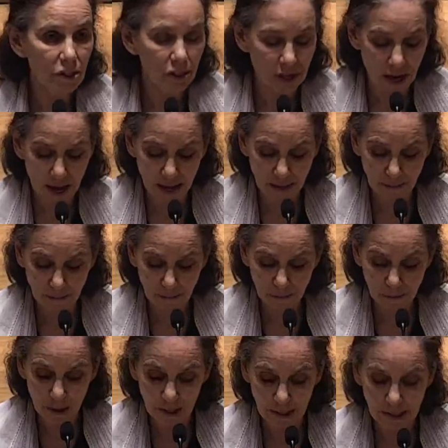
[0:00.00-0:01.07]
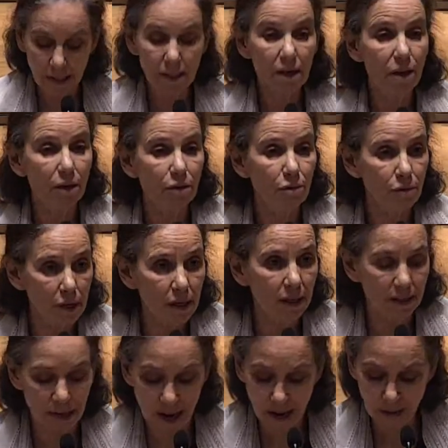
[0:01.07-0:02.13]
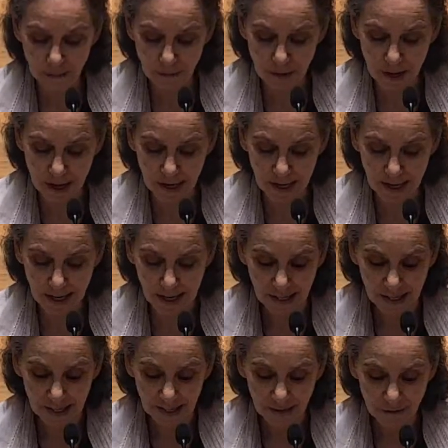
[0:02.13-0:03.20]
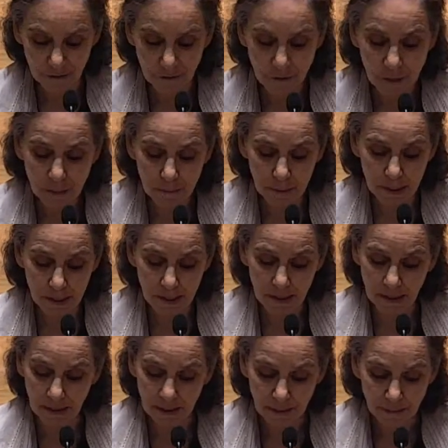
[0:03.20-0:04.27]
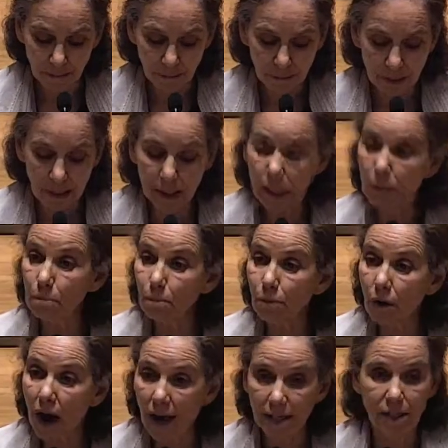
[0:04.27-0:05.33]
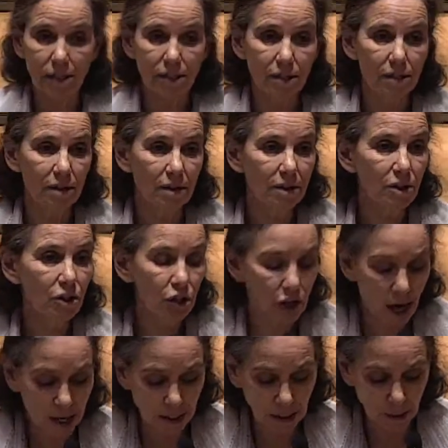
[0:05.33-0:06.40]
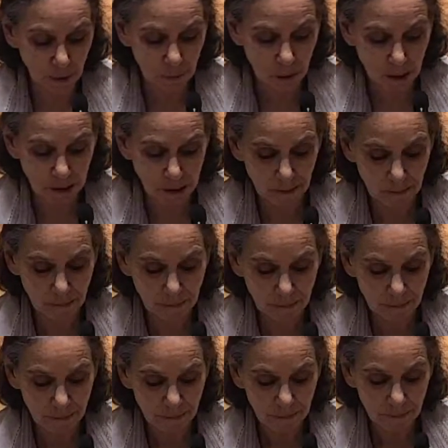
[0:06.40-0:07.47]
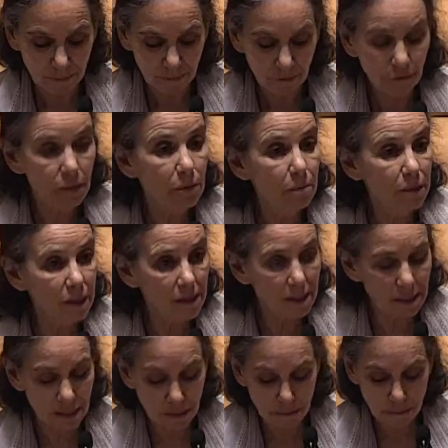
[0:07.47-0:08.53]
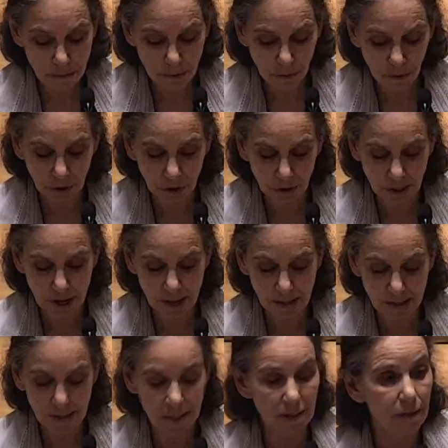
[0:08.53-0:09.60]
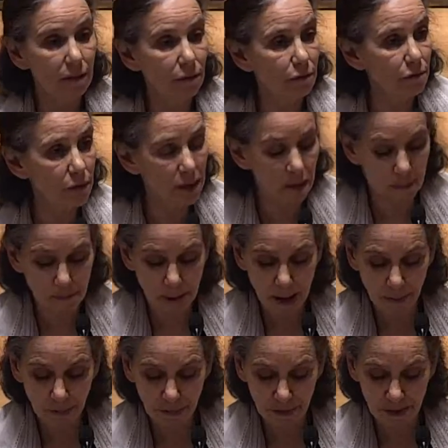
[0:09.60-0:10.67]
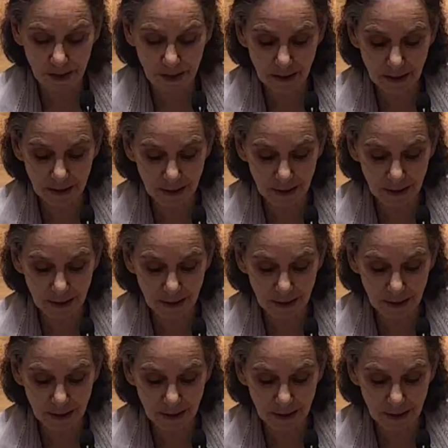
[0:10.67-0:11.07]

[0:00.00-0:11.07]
name, well, it's her Greek name really, Phoebe, means bright, shining one. Phoebe is the moon goddess in the Greek pantheon,